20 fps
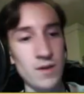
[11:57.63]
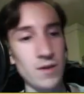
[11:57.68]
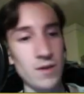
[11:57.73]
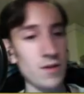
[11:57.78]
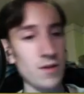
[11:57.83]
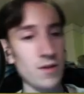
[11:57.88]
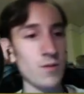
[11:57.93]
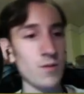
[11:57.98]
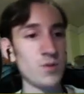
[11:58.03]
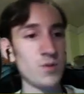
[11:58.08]

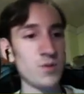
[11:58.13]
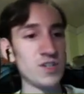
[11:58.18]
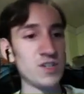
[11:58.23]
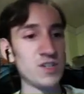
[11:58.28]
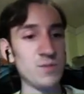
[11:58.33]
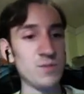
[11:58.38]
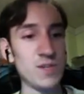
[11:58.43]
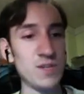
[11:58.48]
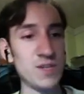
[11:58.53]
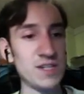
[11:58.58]
We're just
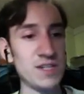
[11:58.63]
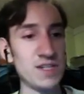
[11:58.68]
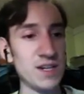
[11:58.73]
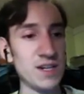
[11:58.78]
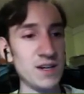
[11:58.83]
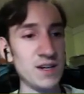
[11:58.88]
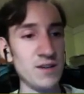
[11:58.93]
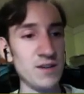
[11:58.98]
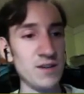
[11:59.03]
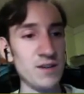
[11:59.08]

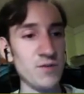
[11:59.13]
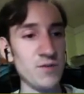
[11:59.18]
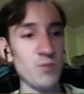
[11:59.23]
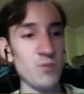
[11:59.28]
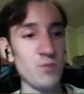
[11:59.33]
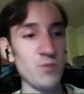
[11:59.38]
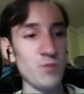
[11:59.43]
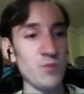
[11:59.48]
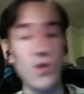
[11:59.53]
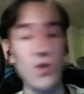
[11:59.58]
missing for the
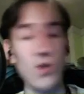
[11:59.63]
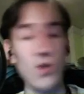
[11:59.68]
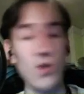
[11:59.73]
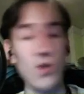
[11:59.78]
Protein Hulk.